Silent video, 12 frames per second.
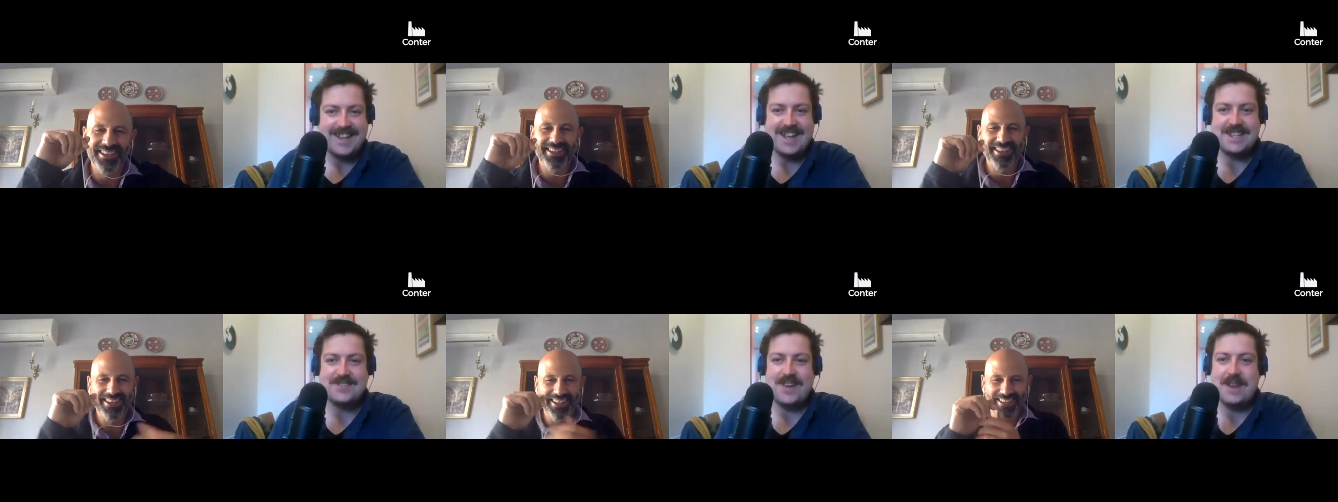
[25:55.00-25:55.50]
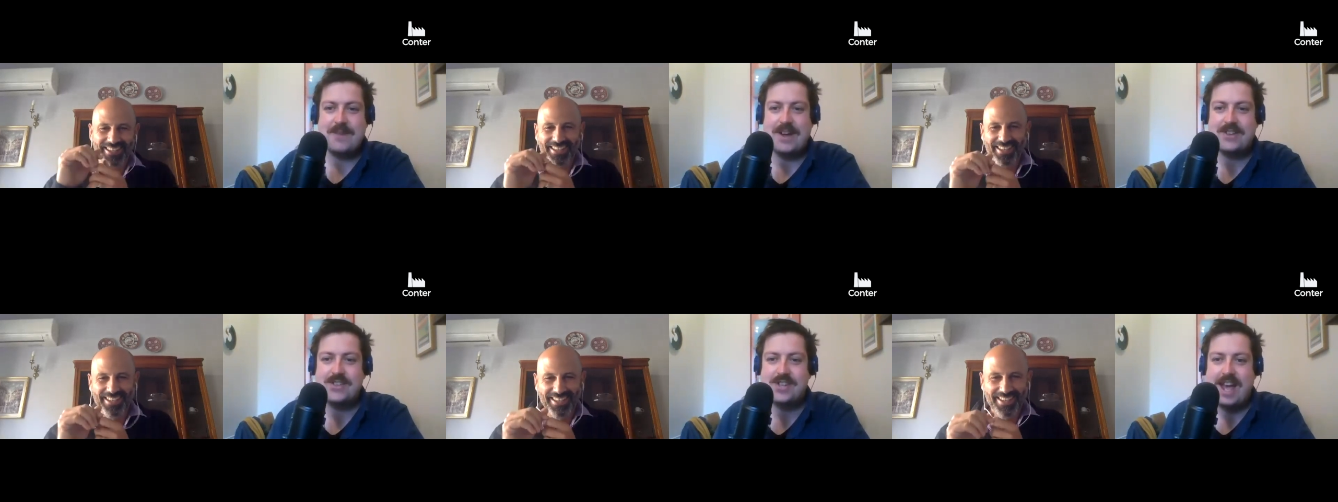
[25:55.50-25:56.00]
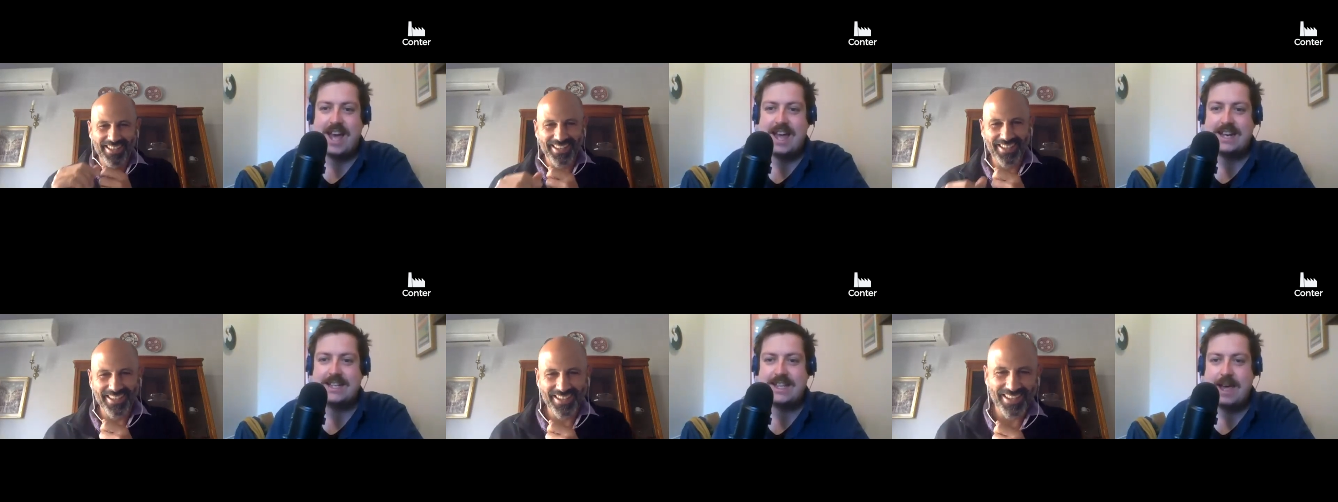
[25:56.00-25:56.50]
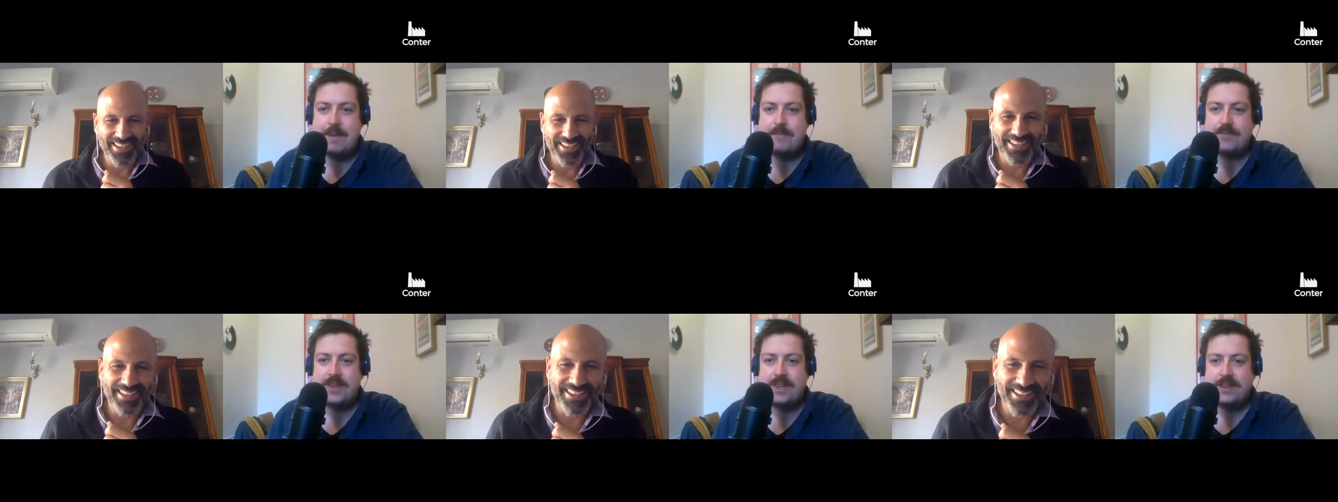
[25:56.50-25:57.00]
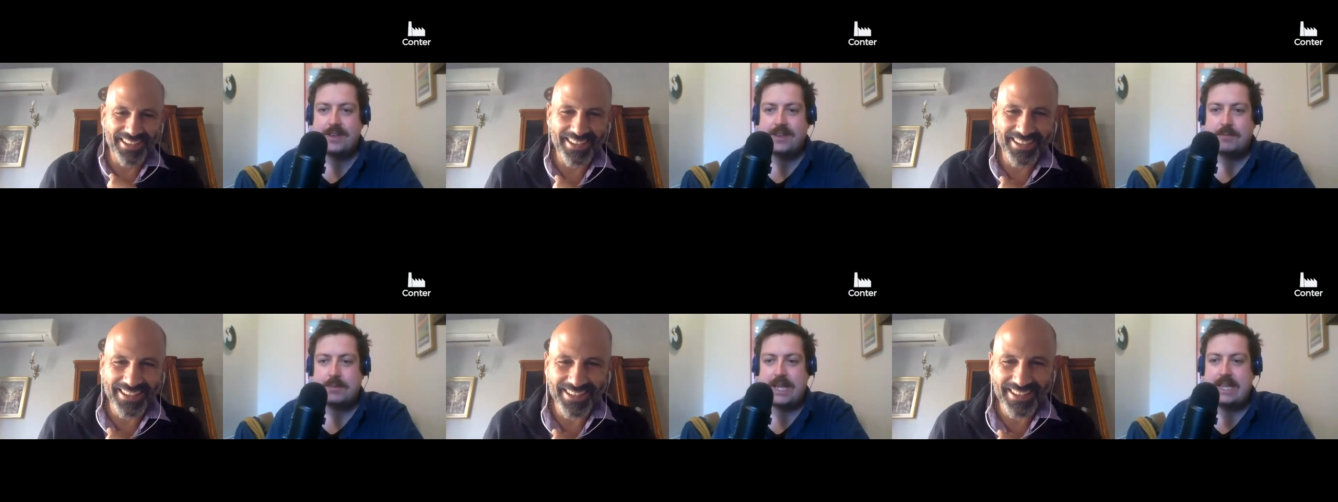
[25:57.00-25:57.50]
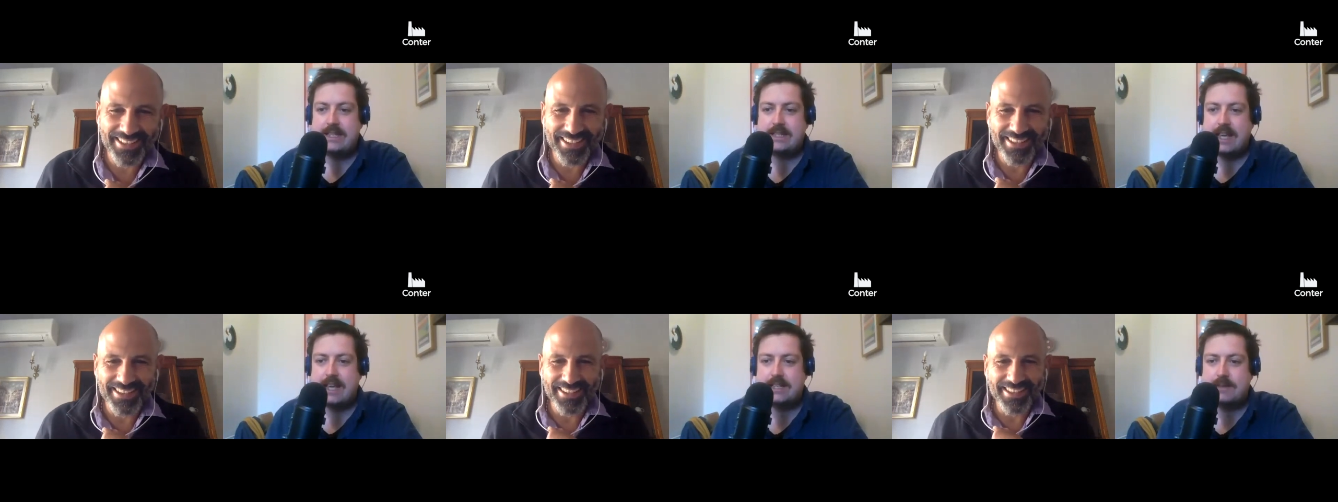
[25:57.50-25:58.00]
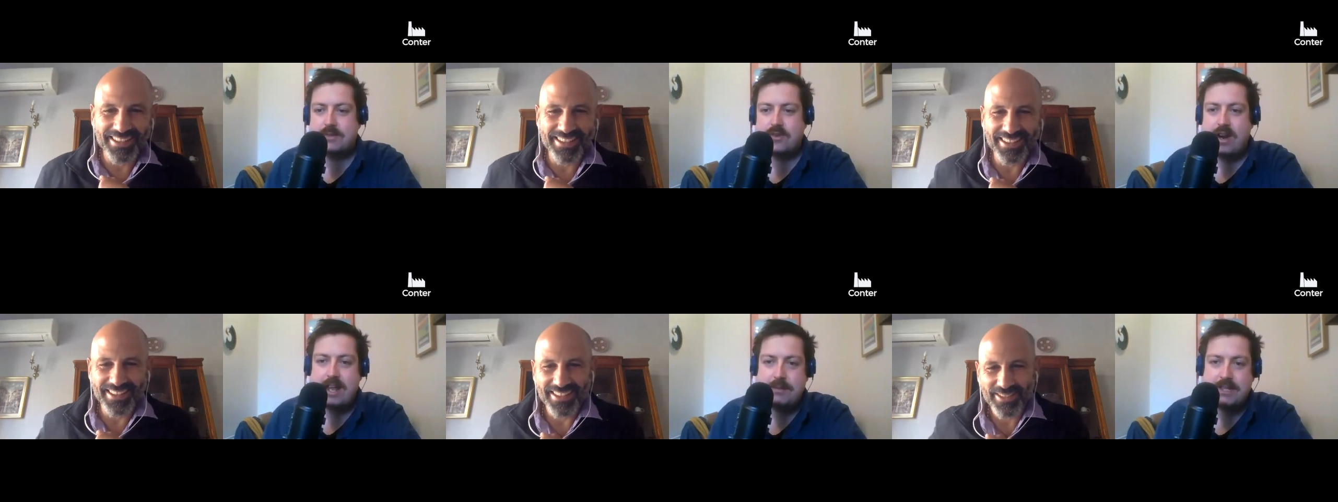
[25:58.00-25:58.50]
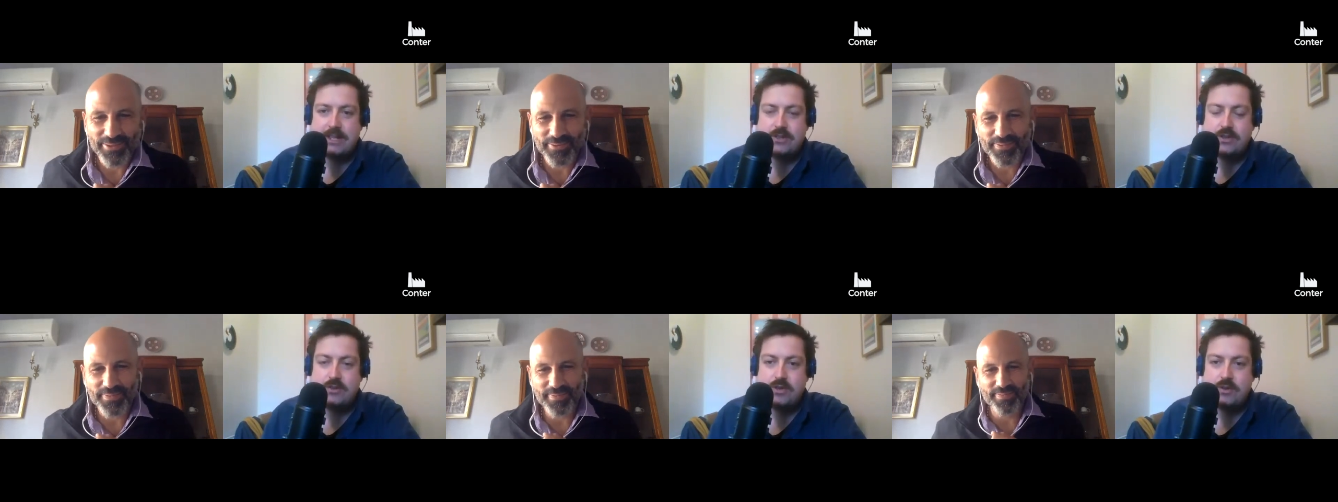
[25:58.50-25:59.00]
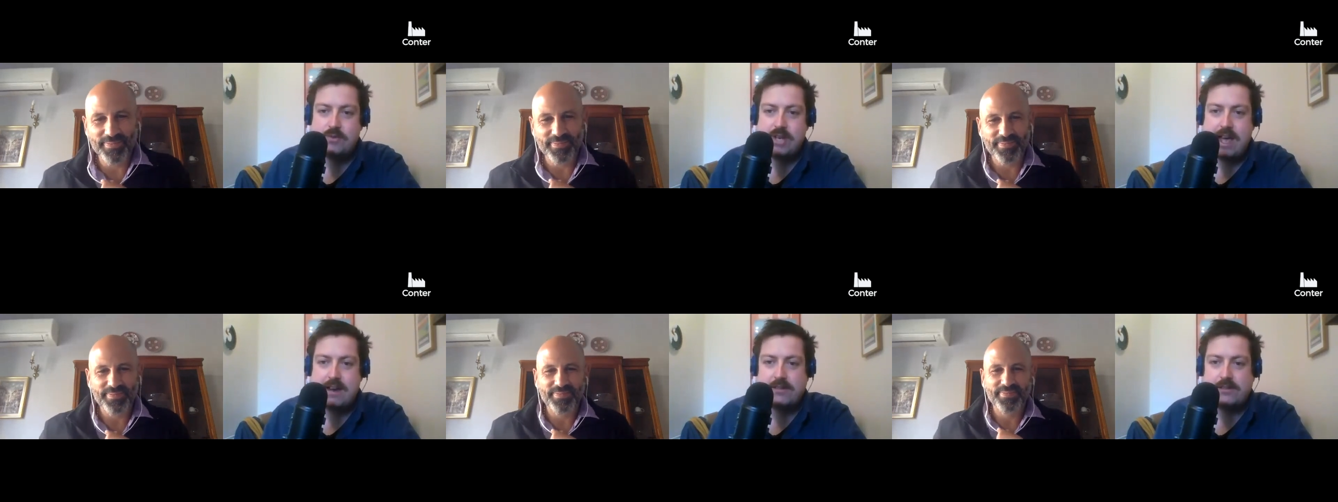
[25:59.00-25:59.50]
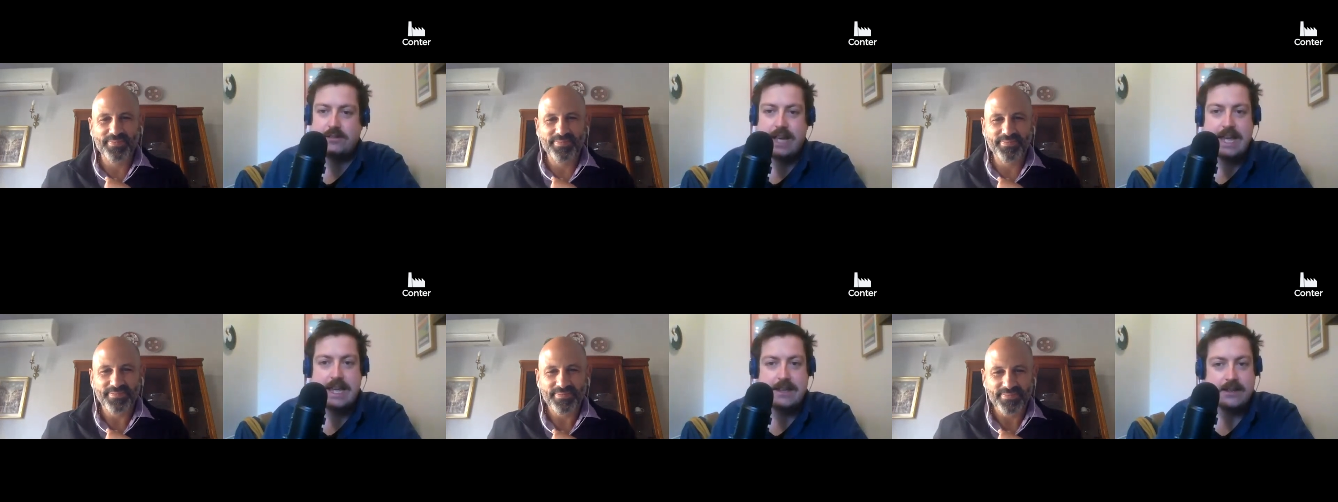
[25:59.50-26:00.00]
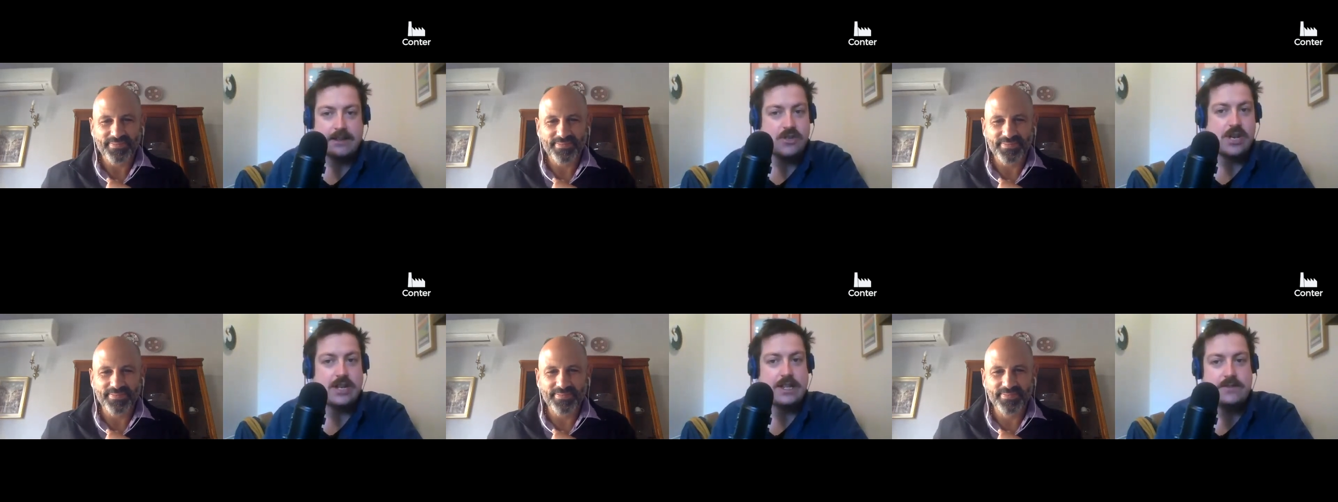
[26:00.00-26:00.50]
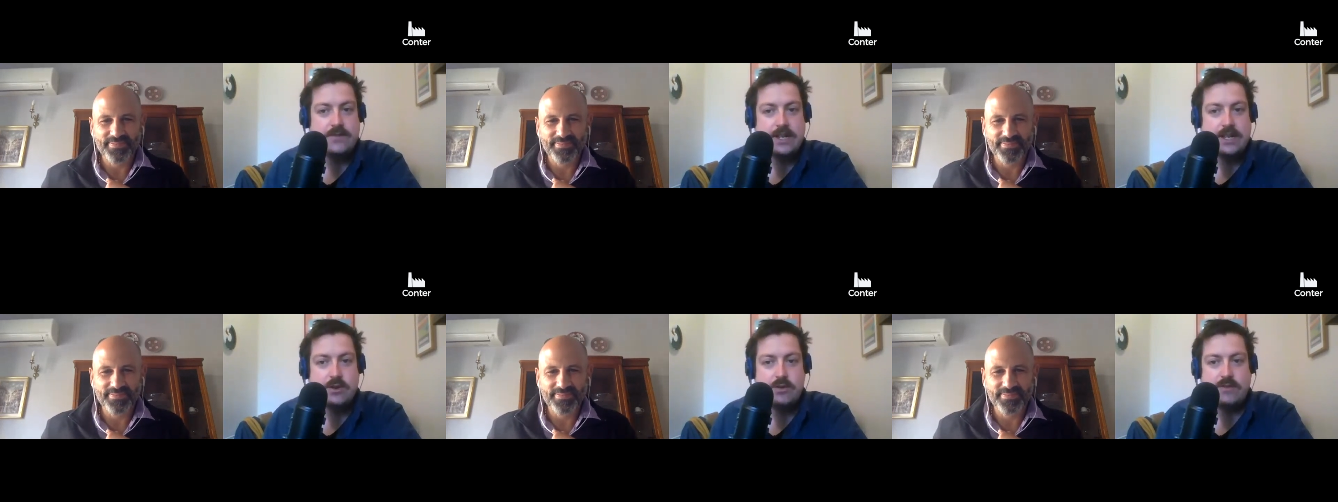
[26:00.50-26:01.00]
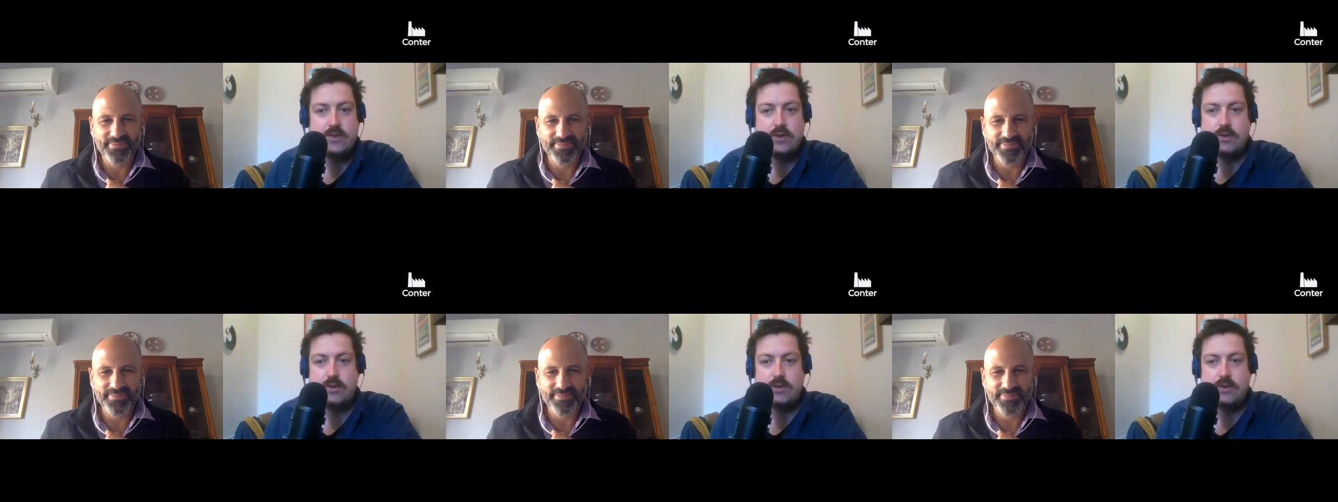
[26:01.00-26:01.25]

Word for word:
Speaker 1: Thanks very much. And um, please uh, subscribe to this YouTube channel, like, share this video if you